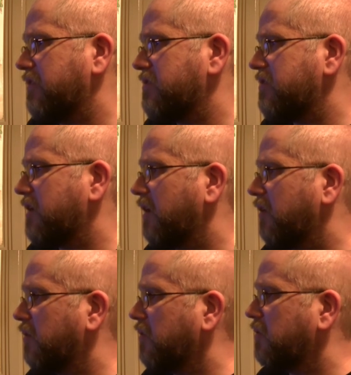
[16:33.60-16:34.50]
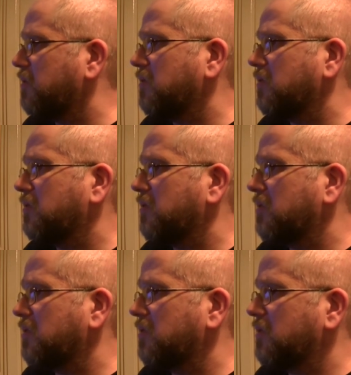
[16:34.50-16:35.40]
so
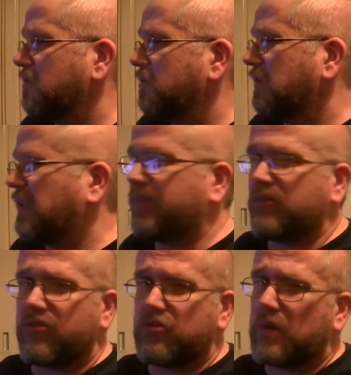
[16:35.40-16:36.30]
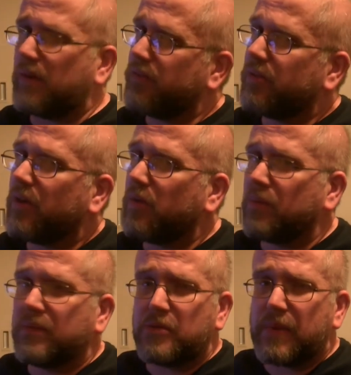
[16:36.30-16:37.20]
11th, 12th,
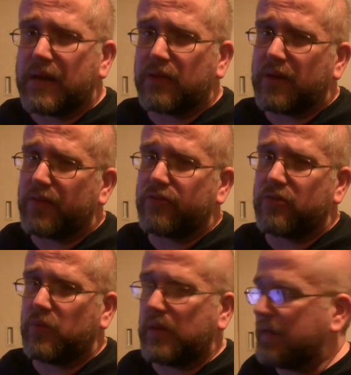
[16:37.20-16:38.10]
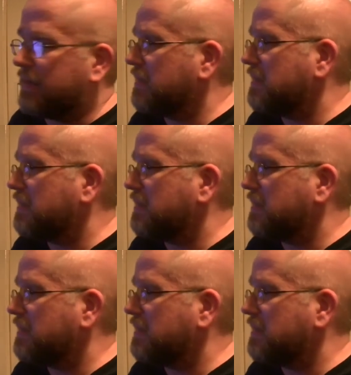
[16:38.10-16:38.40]
so about after a week,